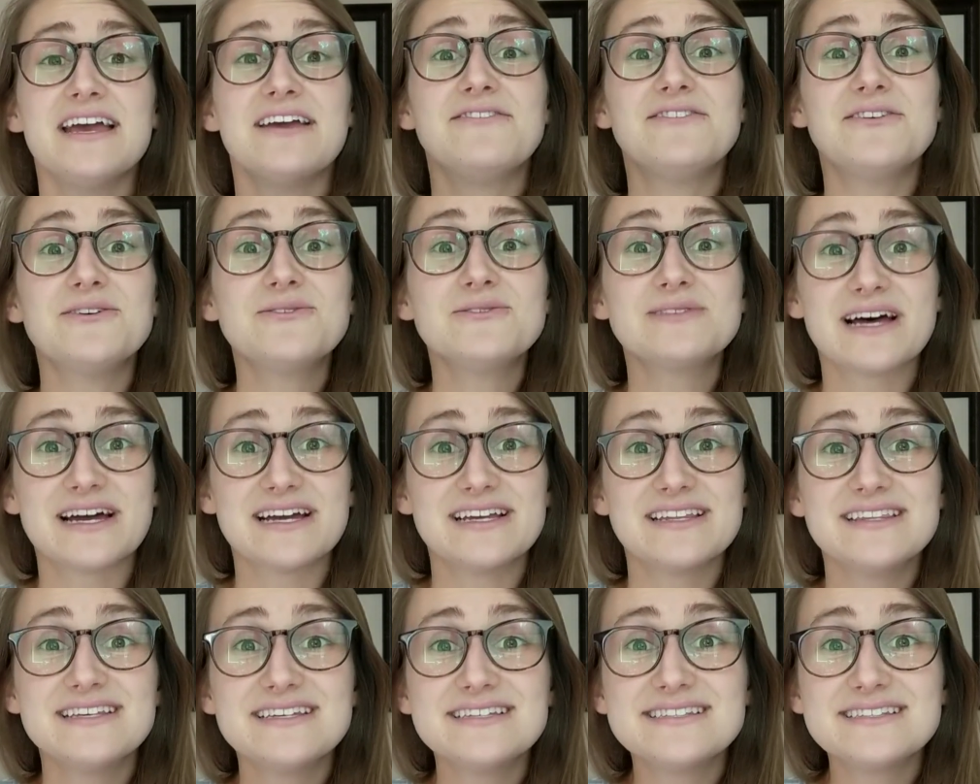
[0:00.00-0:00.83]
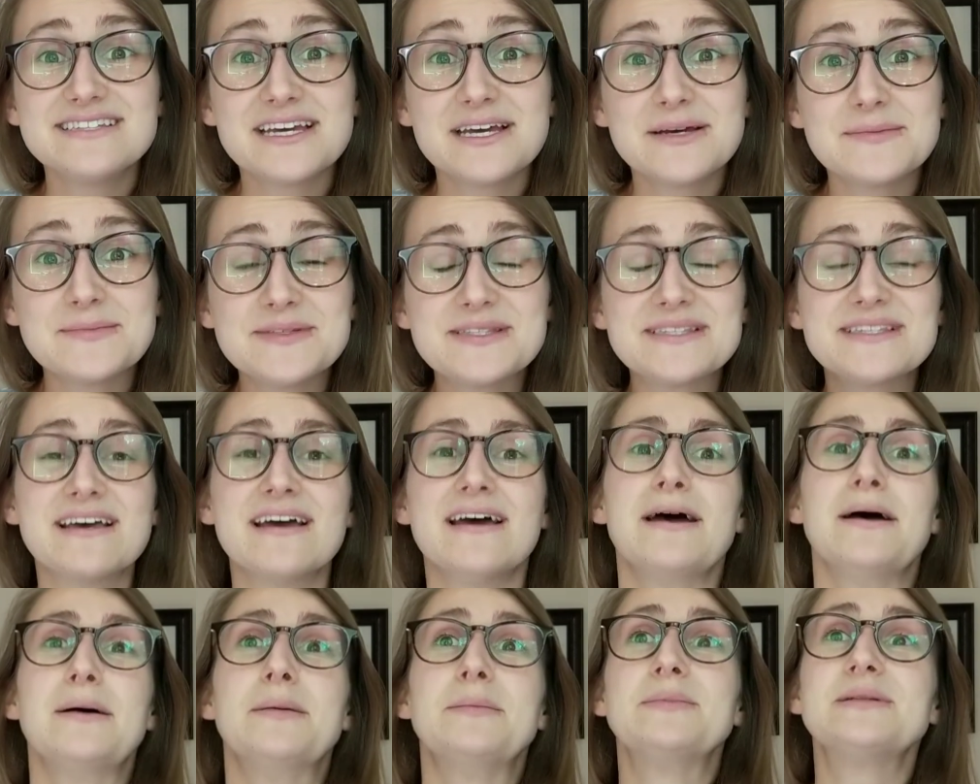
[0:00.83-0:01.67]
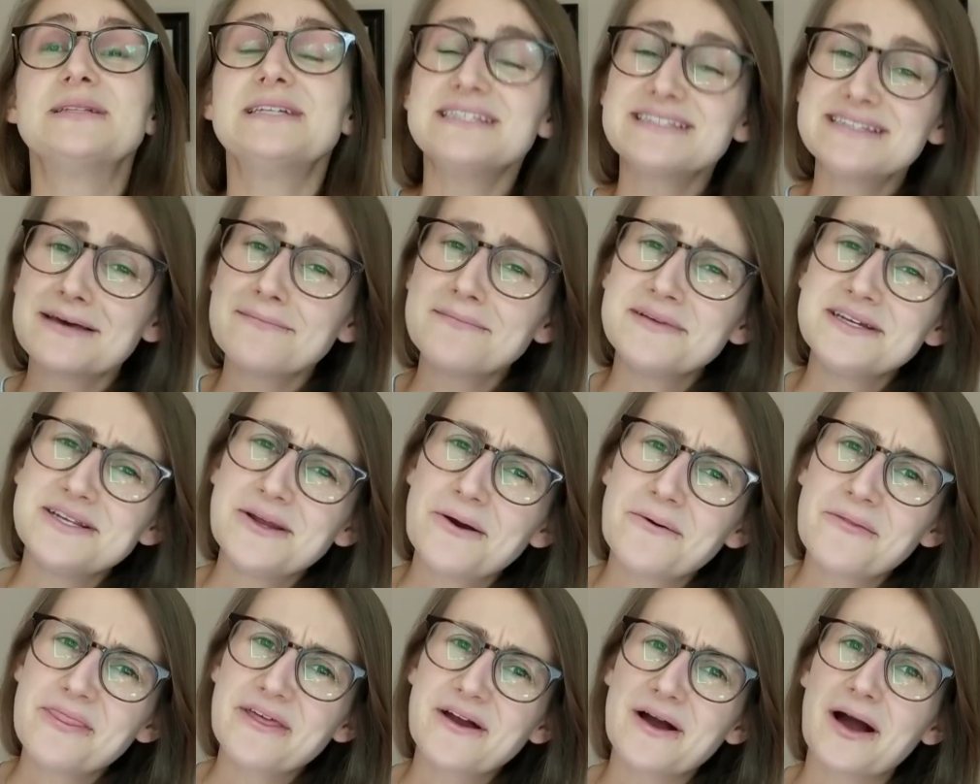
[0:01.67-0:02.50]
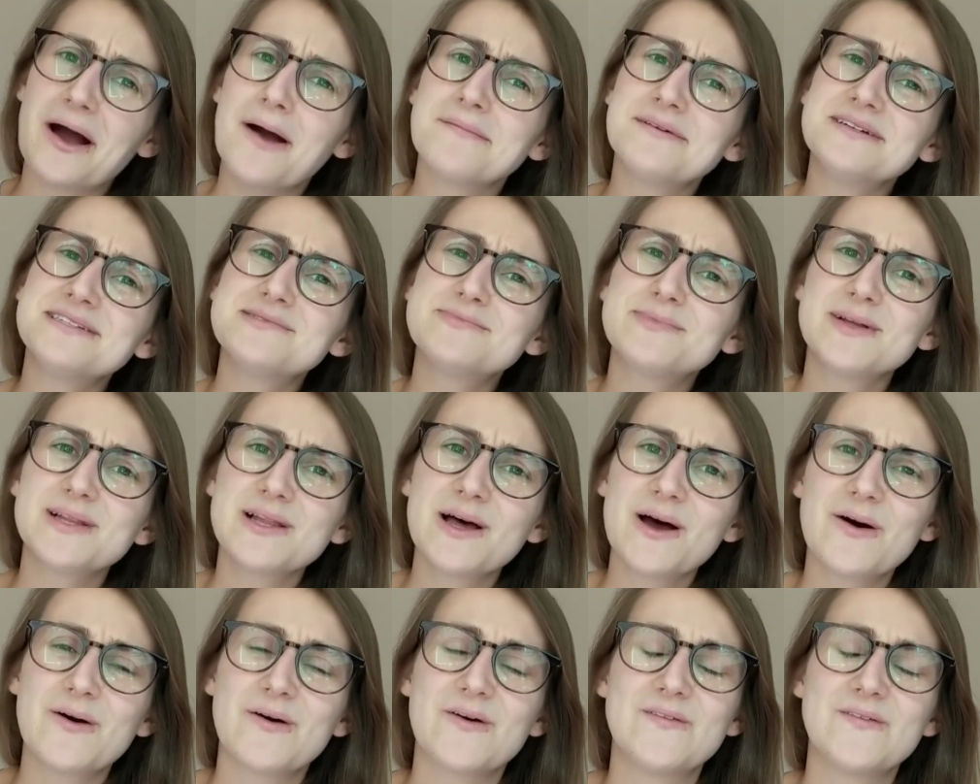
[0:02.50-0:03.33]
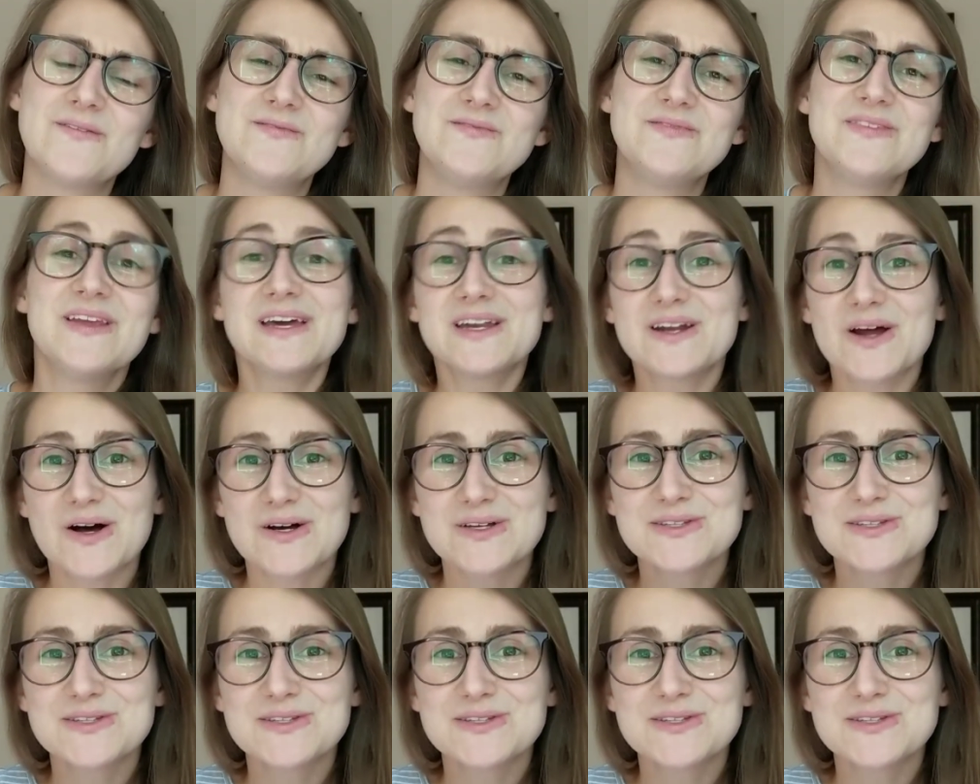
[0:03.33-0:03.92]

If you like these tips, please let me know in the comments below. And